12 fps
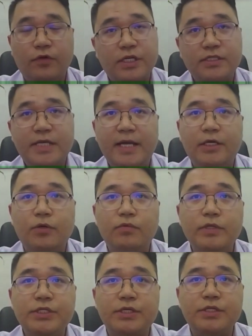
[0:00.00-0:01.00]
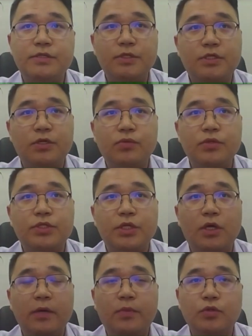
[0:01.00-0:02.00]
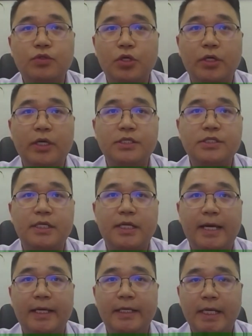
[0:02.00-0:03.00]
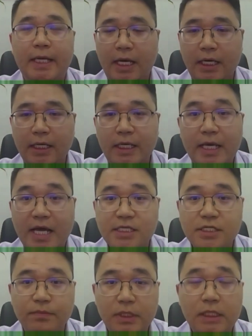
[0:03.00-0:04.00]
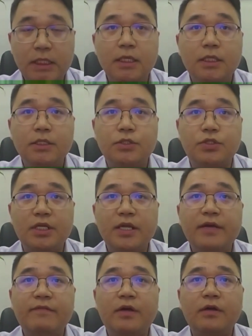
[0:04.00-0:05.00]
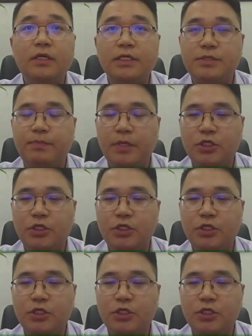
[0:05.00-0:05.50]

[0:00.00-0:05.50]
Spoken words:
For some technical reasons, Mr. Wu is not able to join us today, and he asked me to deliver this